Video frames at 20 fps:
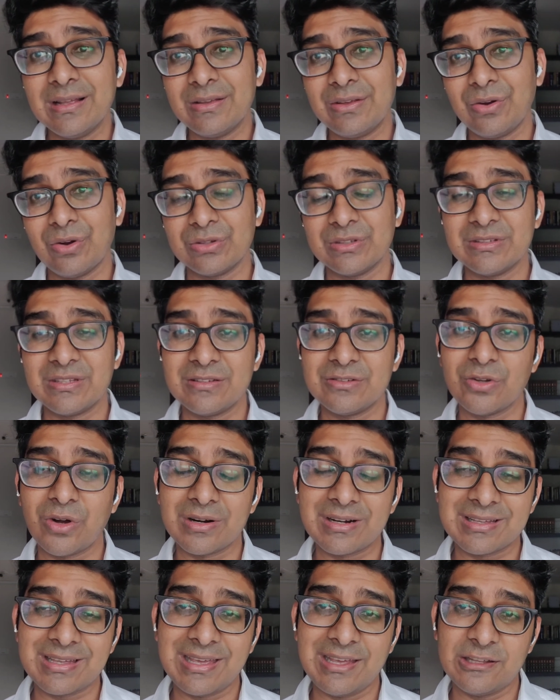this is
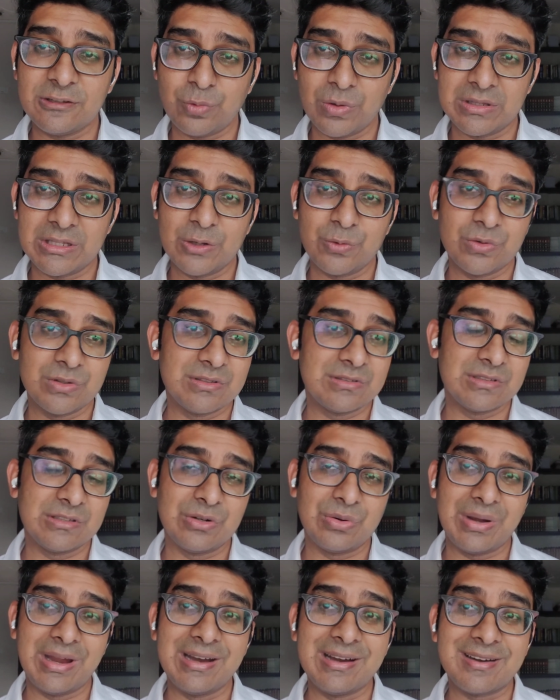not a case where there was,
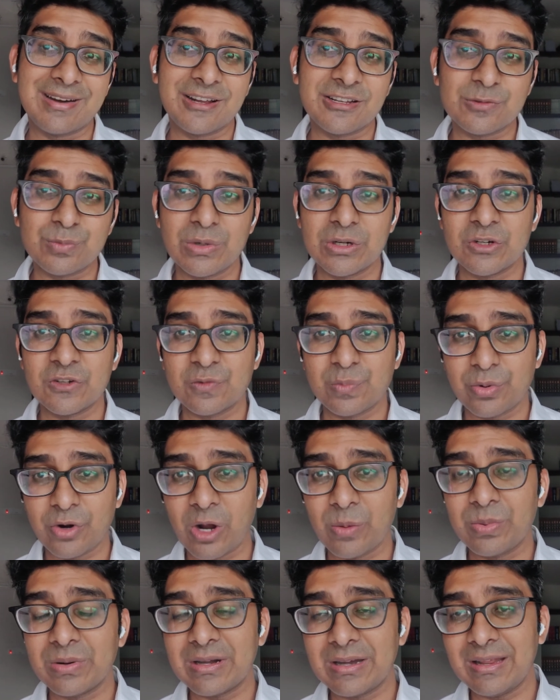entrustment of
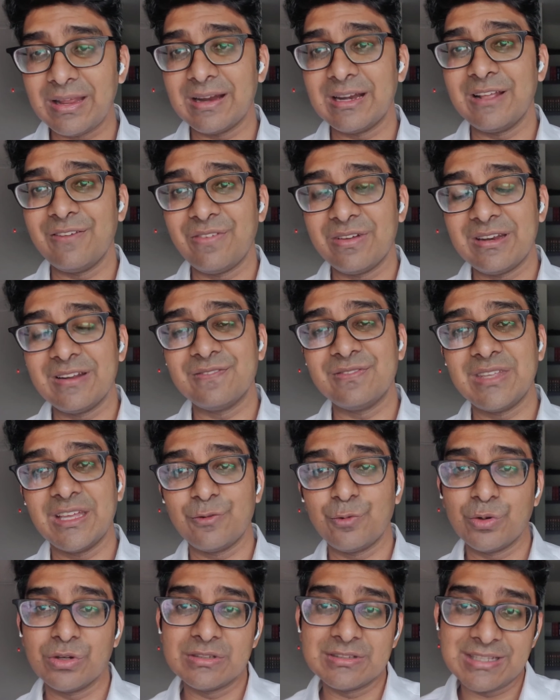property, and even if
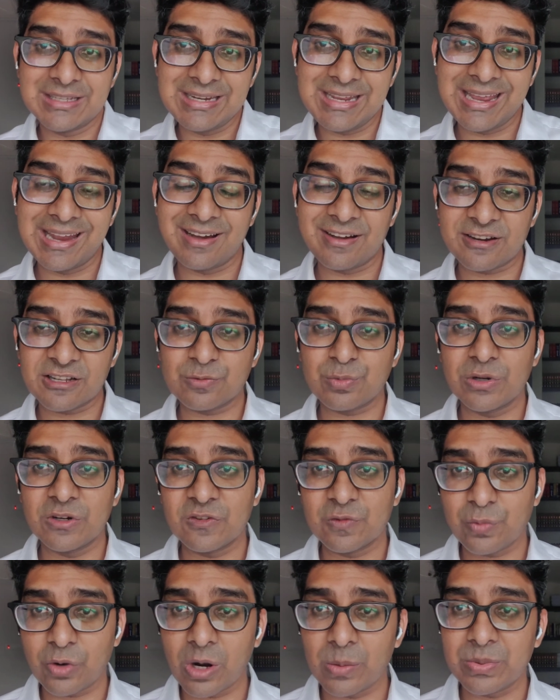there was any
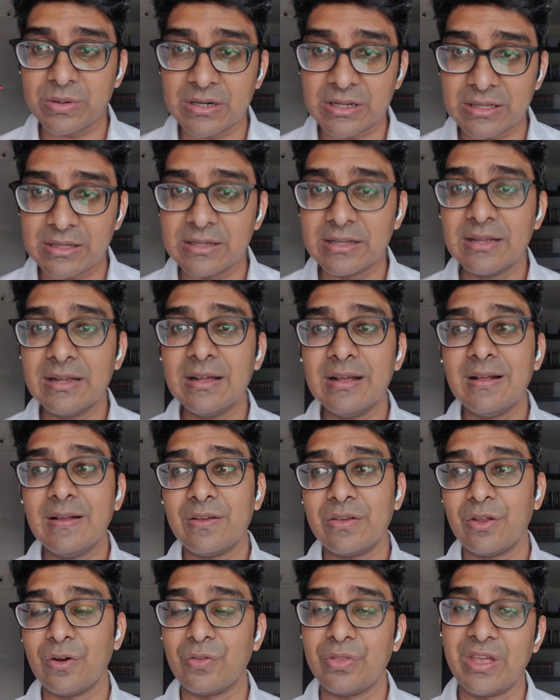entrustment of property,
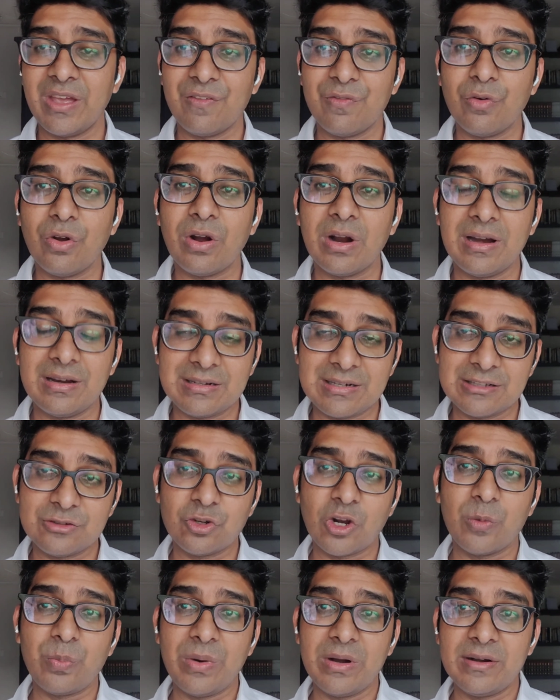it has
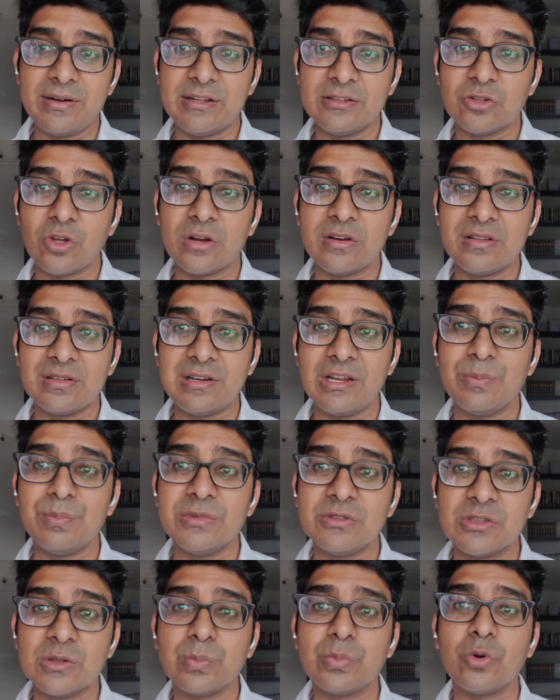not been dishonestly
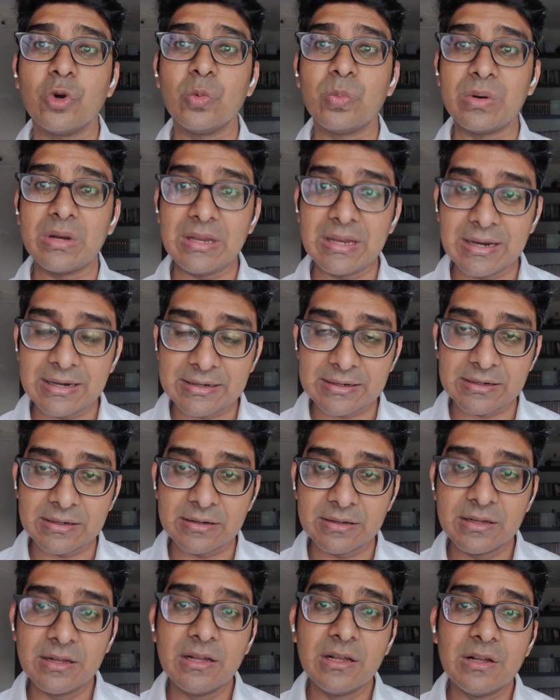
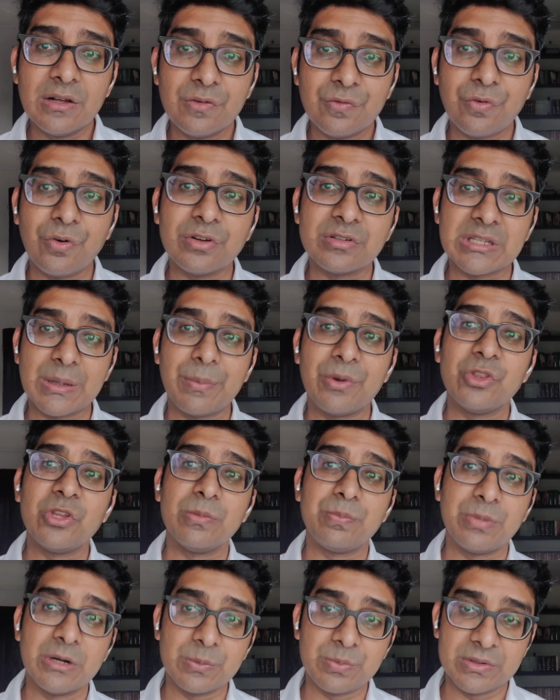misappropriated for some other
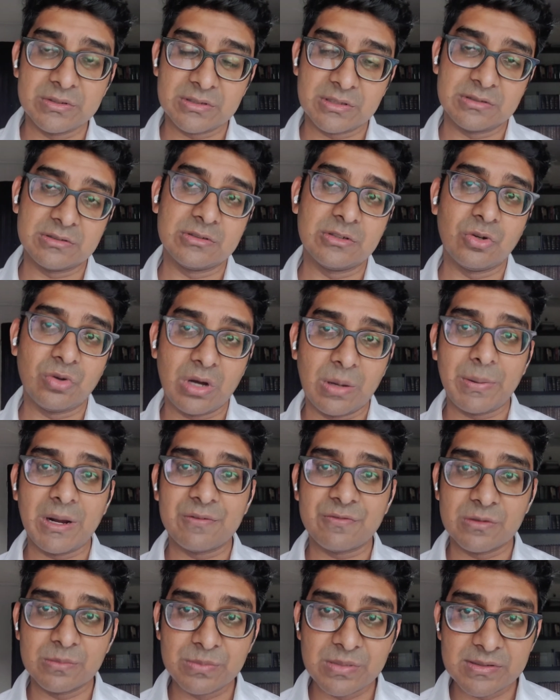purposes,
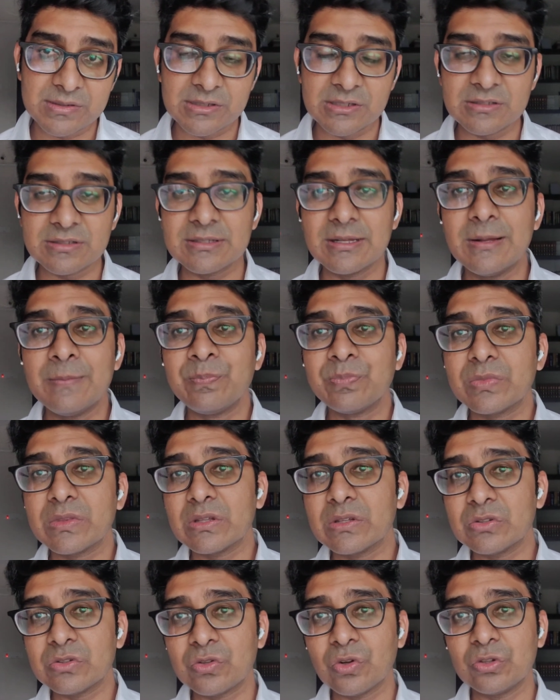apart from business.
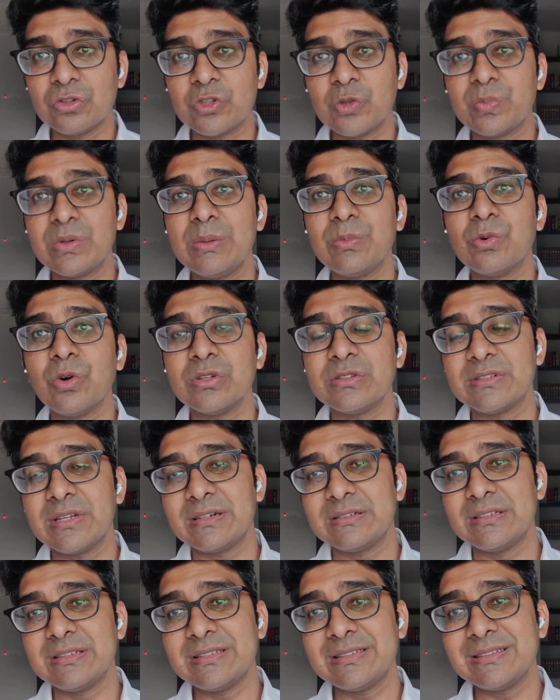So the Supreme Court
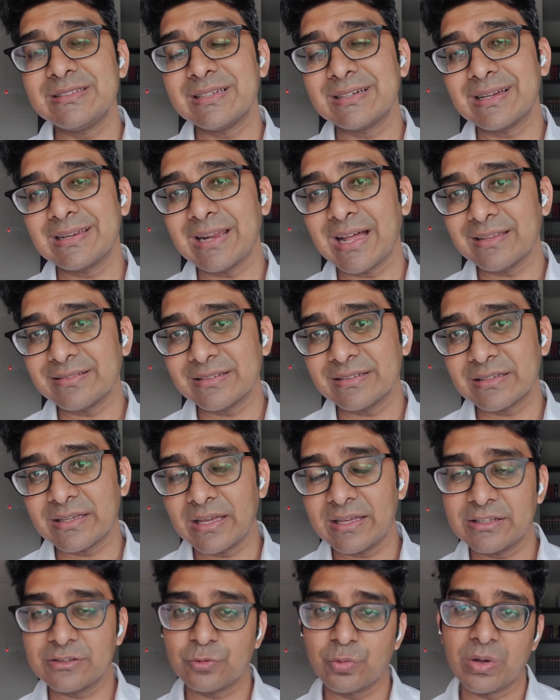said this is a classic
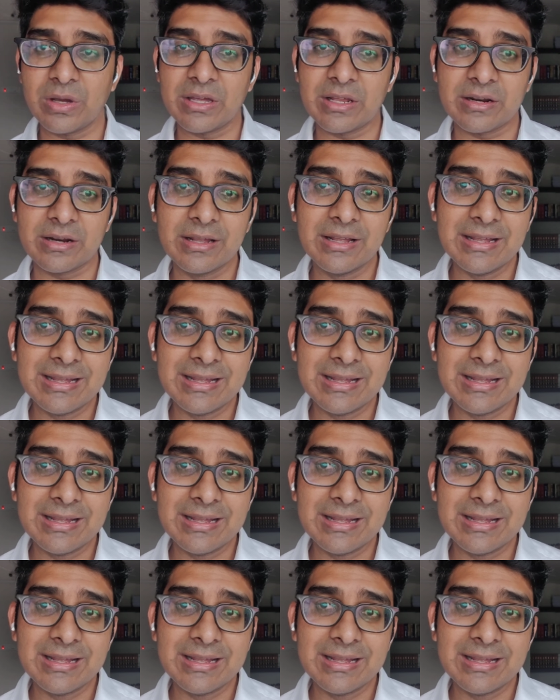case where